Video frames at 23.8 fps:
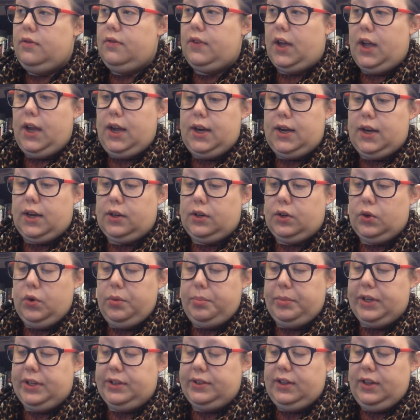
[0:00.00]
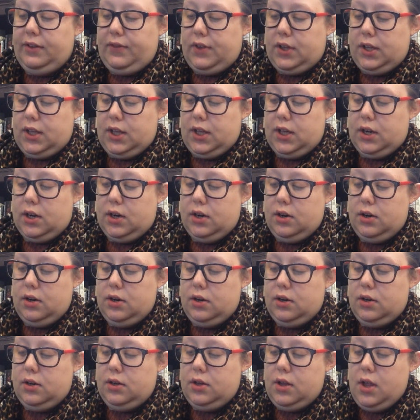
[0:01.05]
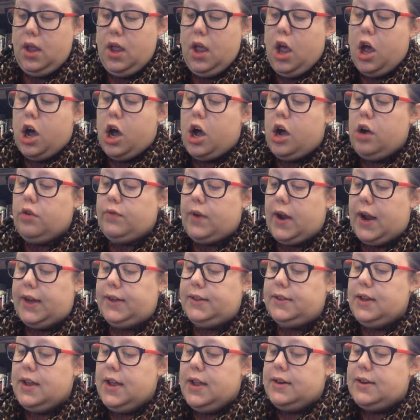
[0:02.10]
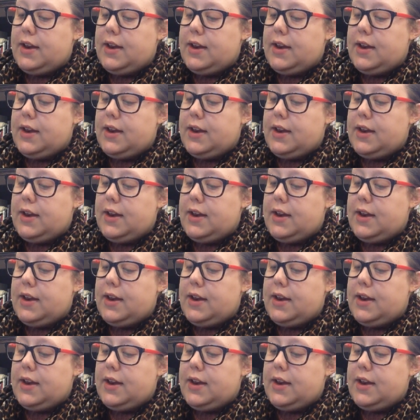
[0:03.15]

Fine, ignore me. See if I care. All right.